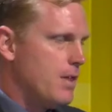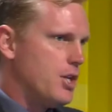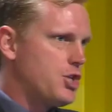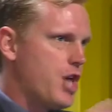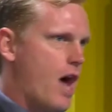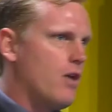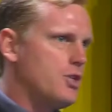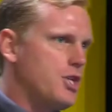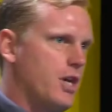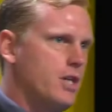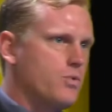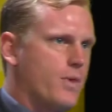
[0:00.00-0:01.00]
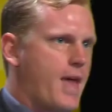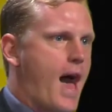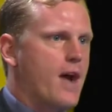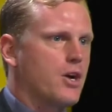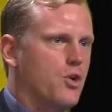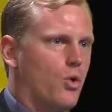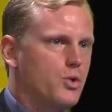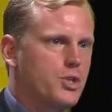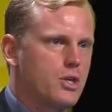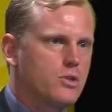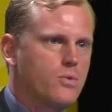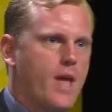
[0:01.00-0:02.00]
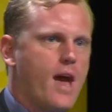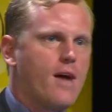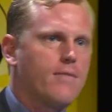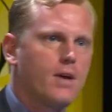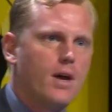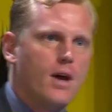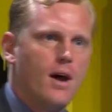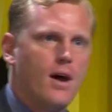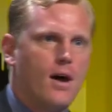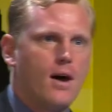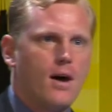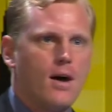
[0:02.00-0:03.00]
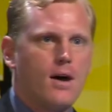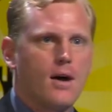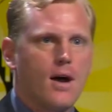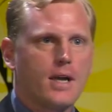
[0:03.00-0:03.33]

The challenge is with agriculture is we have uh, uh,